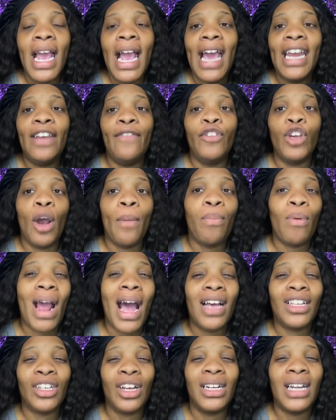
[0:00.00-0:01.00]
And if your
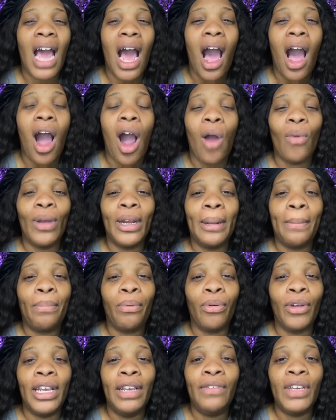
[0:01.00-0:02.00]
brows are not already
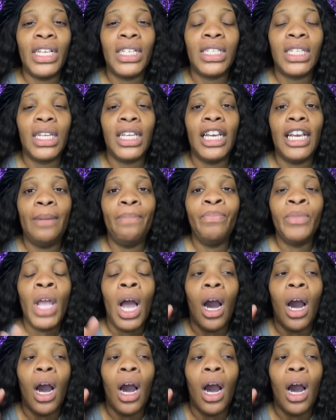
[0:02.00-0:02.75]
previously